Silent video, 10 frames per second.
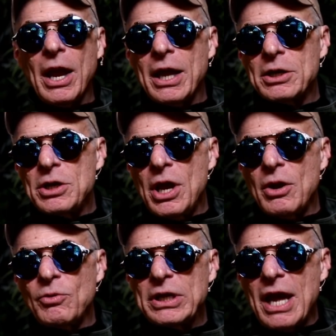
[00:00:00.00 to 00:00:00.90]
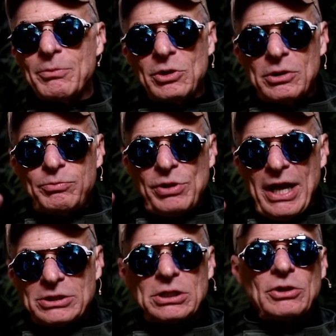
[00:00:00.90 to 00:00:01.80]
And uh, we got him a little
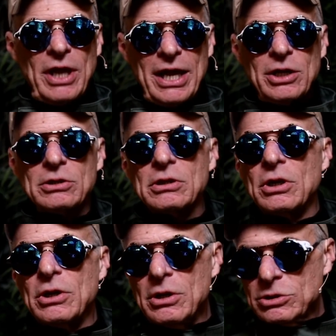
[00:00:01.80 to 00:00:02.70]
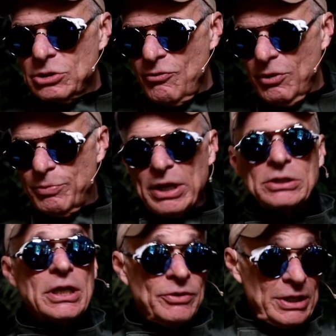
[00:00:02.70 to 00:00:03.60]
plastic leg and so forth. But
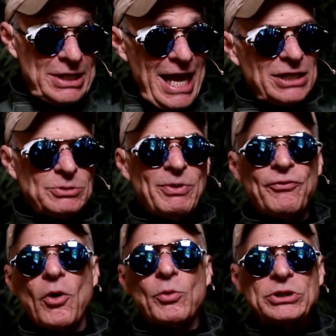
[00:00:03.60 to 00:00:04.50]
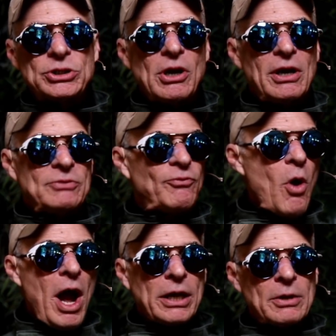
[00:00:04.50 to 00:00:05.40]
in the days before we started
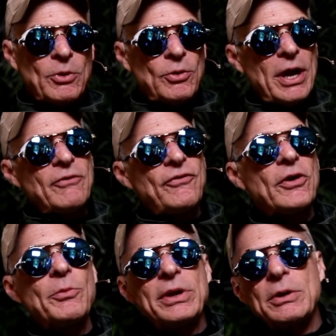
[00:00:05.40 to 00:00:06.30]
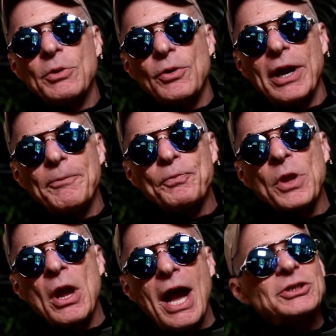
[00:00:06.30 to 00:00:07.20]
walking him around, filming him around,
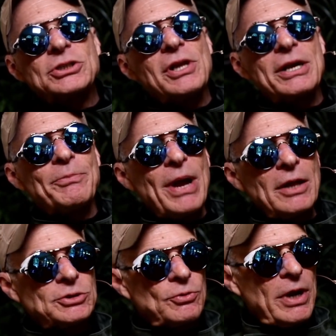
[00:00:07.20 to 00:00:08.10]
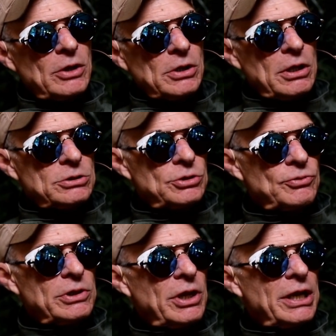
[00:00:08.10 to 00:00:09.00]
I just let him bounce around on his
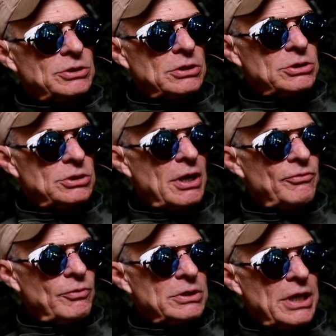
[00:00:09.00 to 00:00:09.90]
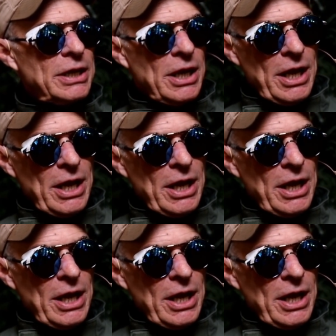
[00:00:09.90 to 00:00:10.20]
three legs and stuff one day.